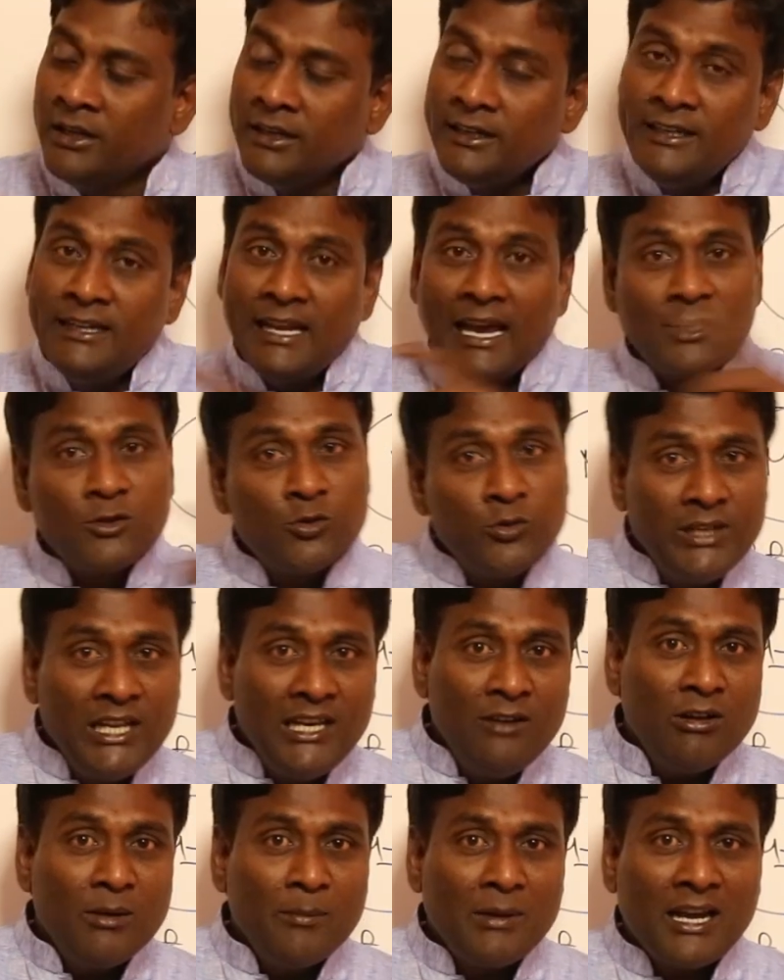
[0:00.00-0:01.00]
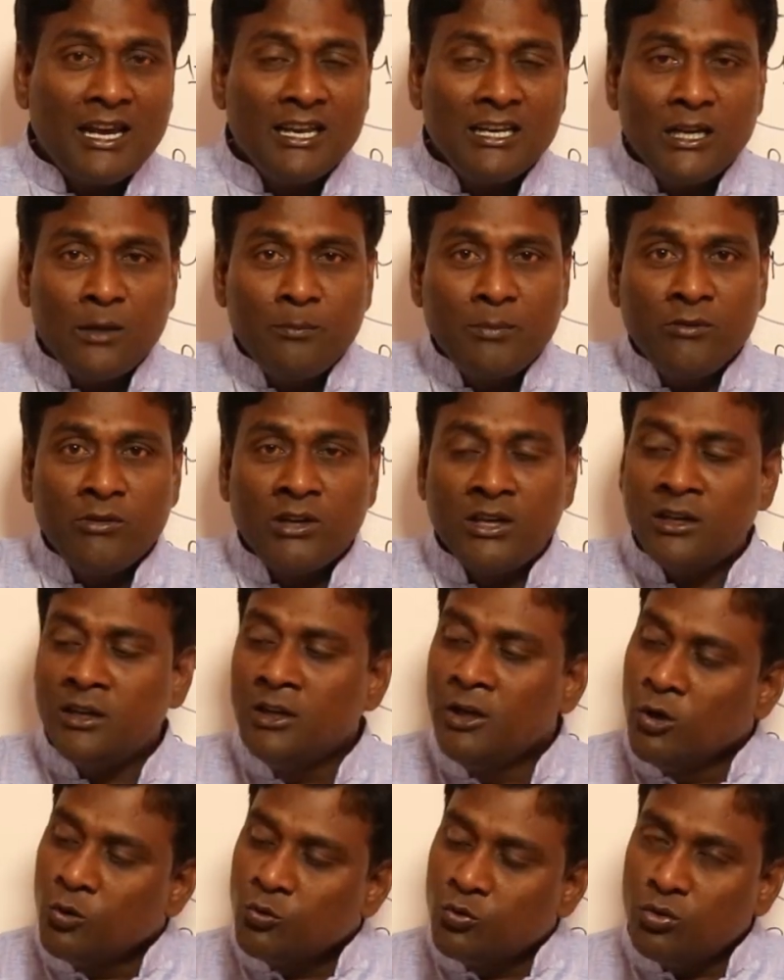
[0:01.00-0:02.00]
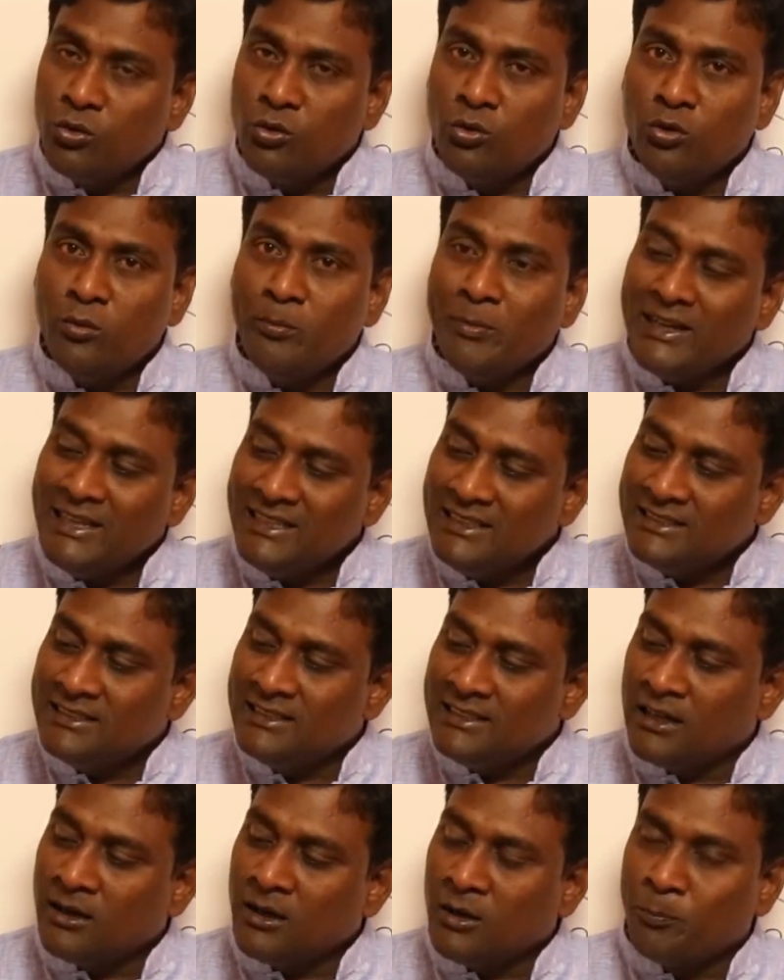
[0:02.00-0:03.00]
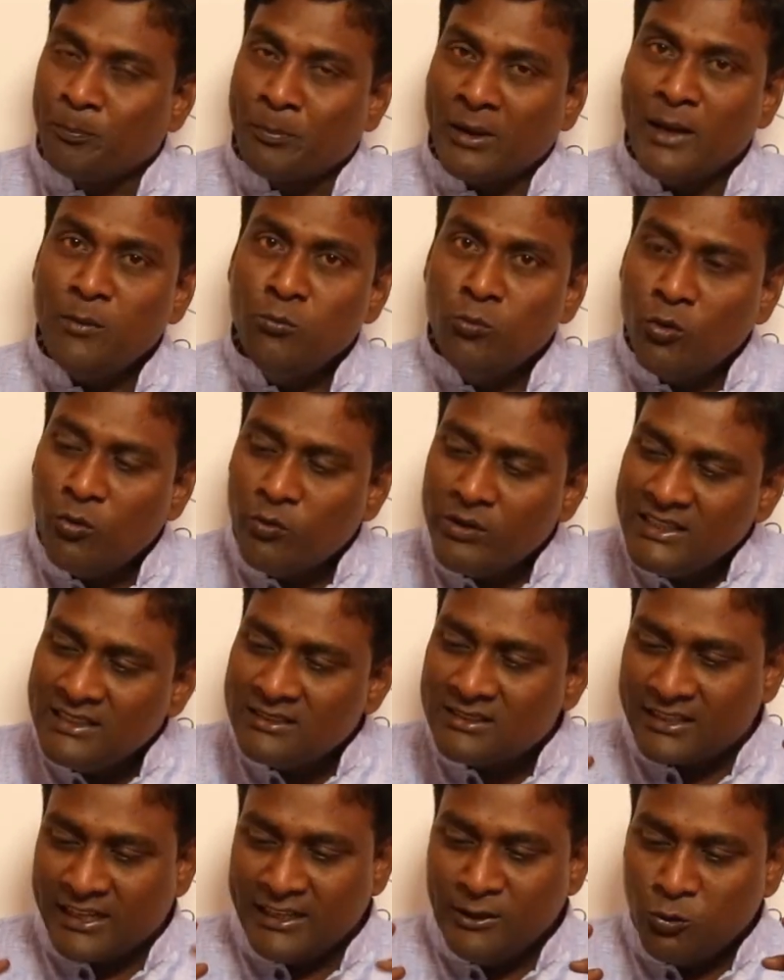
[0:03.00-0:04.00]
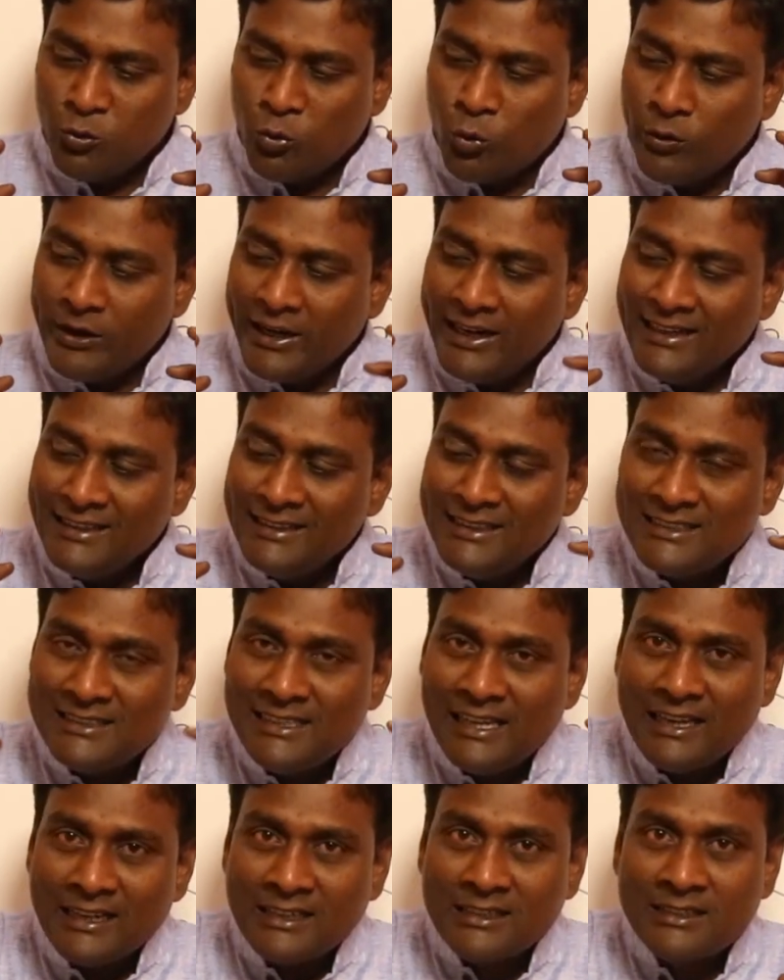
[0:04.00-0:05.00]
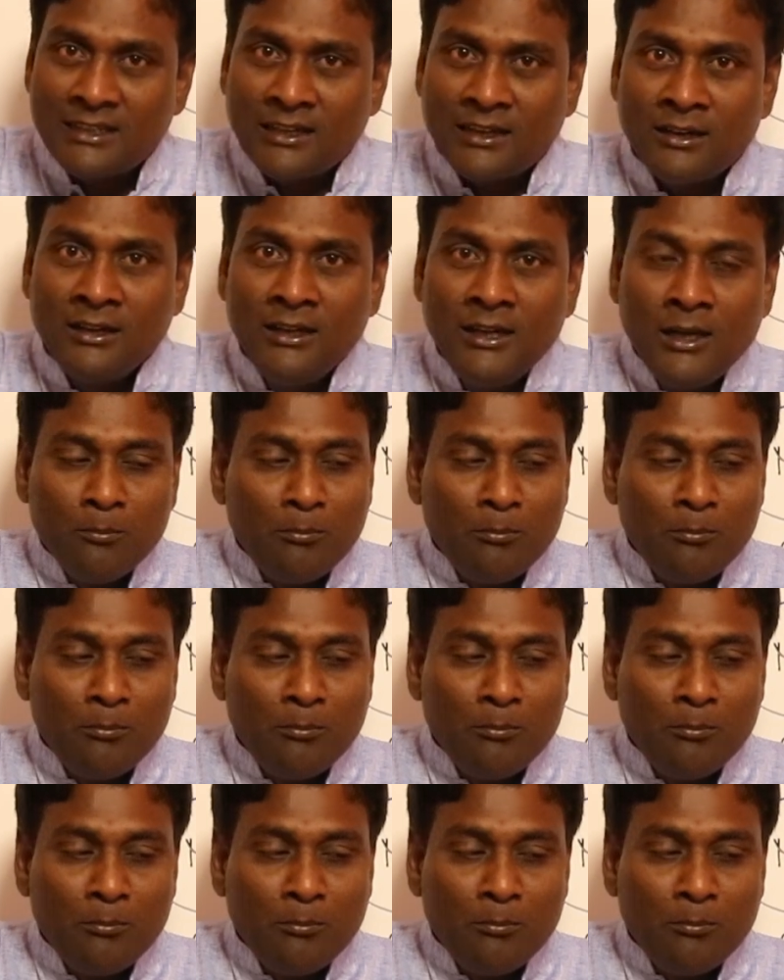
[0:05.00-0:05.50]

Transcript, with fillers: It has to deliver mechanical power. So my uh, prime mover is trying to rotate in this direction.